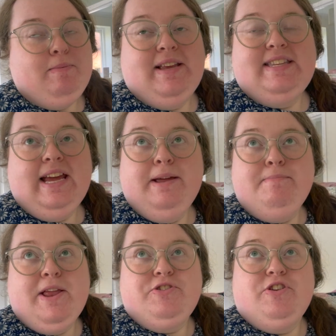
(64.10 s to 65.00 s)
my second
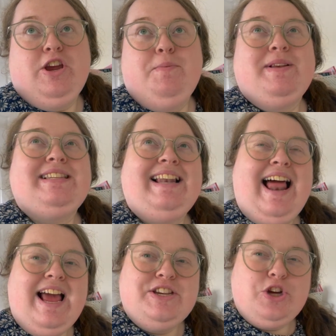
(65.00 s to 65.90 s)
bedroom
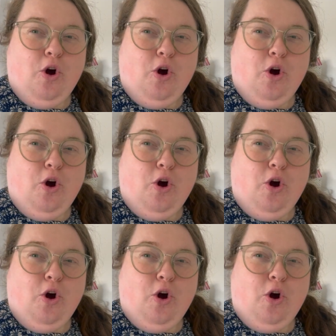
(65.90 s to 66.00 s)
slash